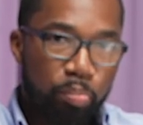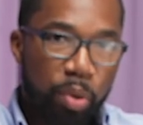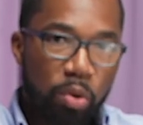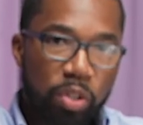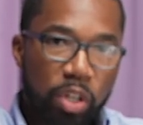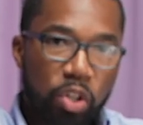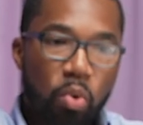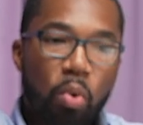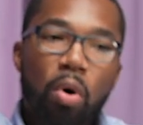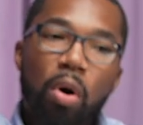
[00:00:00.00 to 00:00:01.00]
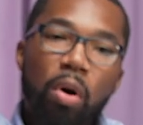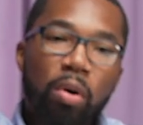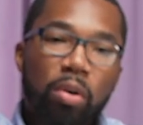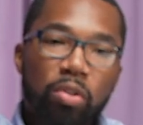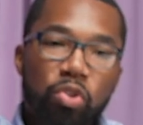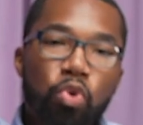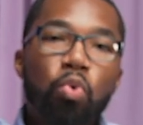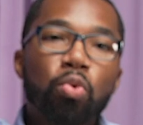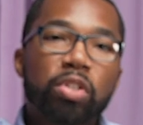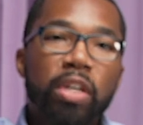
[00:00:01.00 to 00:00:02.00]
building your
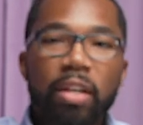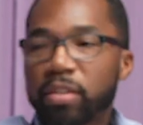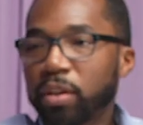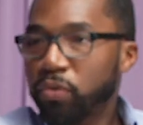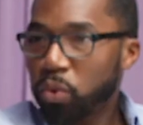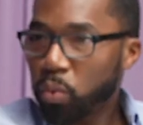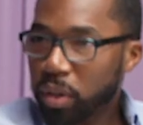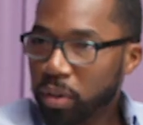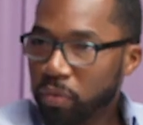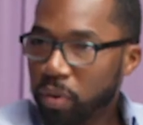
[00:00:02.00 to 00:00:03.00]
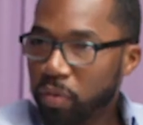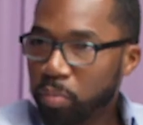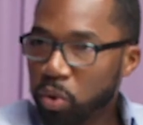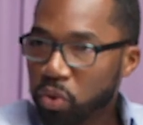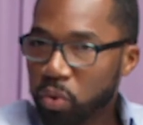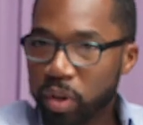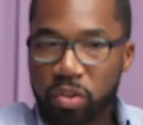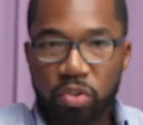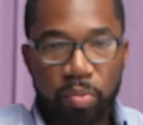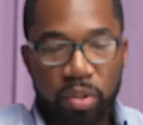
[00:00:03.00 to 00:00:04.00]
tool chest, if you will, of, of musical
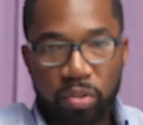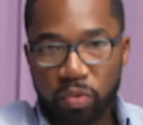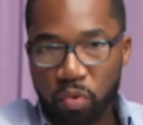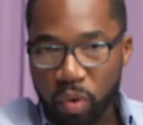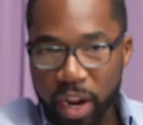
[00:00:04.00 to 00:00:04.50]
instruments, of mm-hmm.